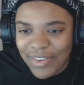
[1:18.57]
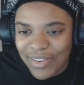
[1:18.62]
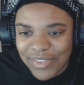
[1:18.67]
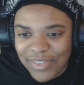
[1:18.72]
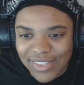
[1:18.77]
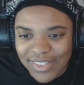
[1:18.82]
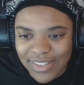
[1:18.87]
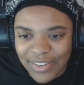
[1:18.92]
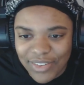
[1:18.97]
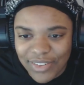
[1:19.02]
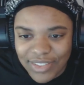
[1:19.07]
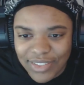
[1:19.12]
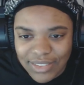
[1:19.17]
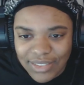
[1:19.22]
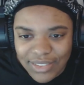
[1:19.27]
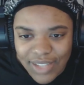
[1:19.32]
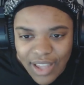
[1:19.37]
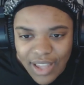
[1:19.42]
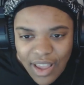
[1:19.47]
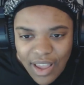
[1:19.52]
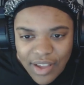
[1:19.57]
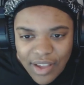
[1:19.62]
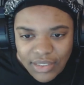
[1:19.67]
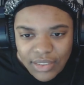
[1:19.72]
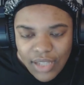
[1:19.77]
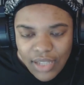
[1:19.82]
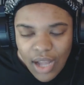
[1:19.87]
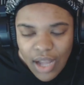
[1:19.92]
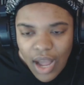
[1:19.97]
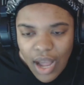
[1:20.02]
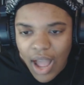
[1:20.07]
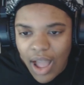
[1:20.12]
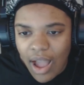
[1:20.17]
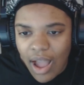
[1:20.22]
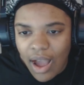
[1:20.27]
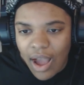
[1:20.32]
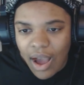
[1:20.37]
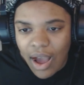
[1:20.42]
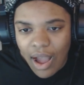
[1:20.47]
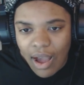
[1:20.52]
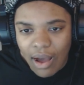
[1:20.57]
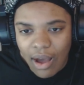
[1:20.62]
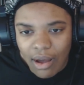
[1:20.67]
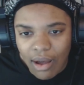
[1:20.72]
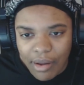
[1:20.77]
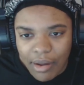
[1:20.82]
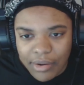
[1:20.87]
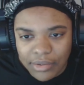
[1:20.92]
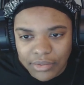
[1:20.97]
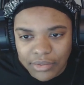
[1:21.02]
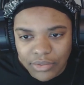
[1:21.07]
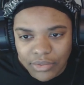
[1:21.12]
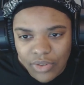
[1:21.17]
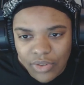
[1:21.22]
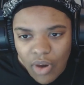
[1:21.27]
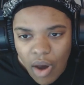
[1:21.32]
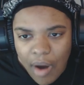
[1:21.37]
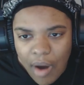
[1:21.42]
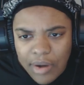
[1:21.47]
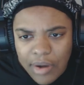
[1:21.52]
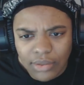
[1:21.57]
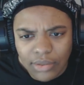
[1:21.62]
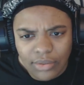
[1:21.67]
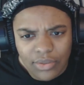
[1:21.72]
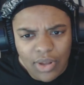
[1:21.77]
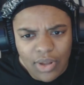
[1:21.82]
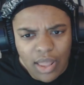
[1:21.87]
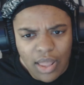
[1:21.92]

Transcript: Are you serious? The book awoke something uh -uh. dark in the woods.